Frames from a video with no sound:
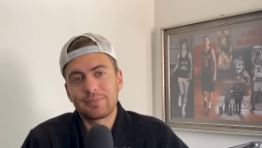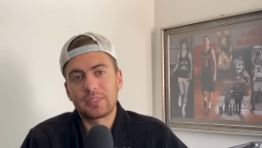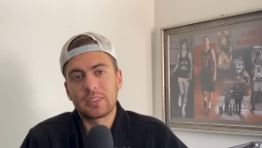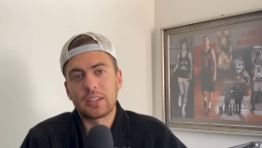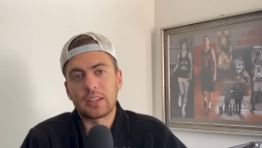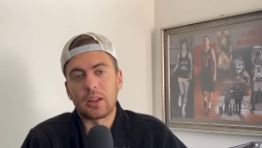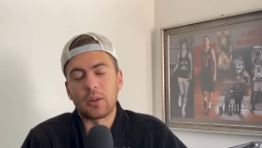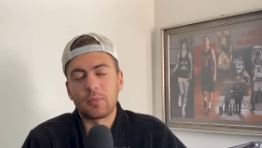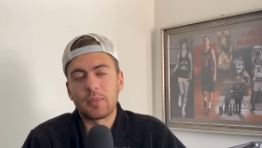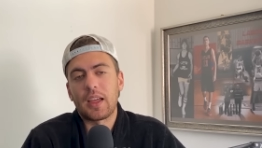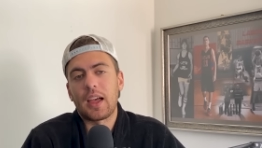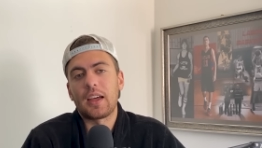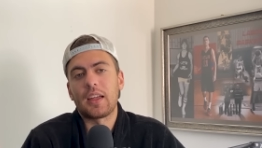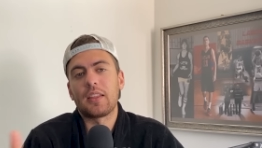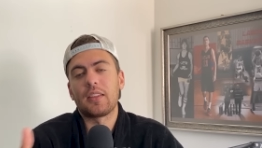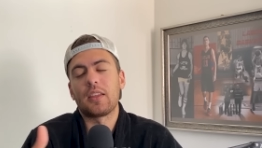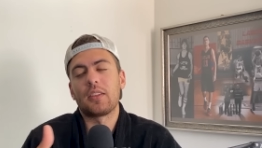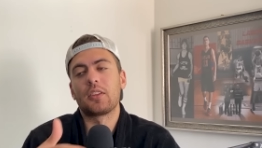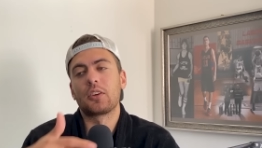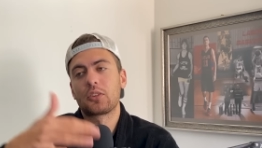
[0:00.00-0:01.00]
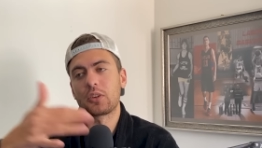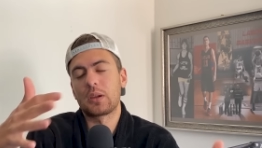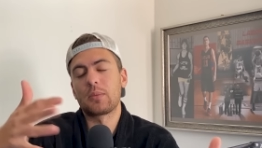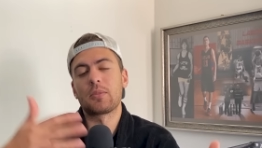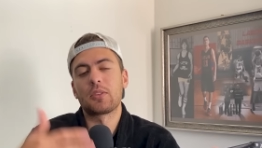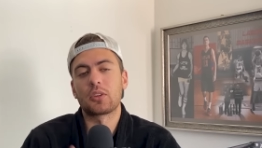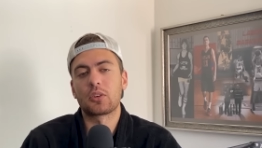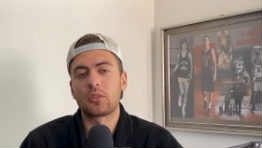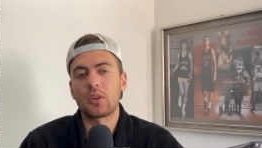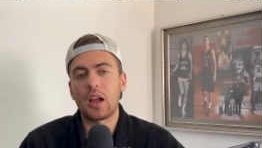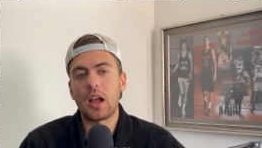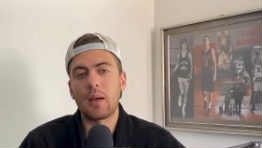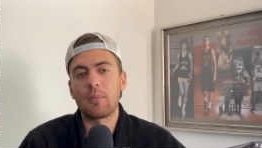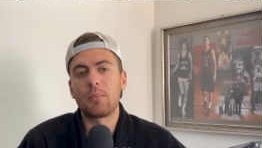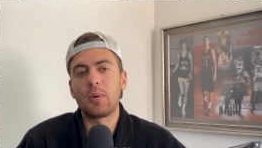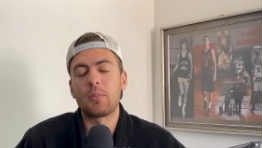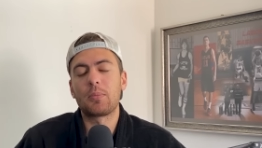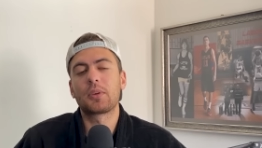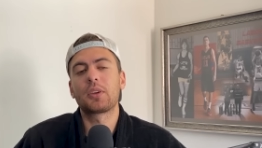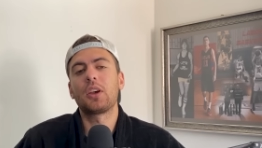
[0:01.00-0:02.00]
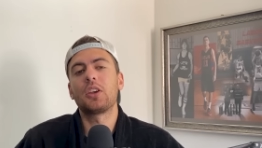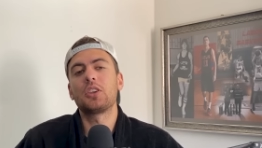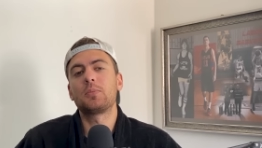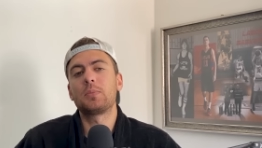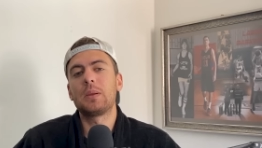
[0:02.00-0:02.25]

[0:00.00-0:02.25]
you know, not the cream of the crop, but because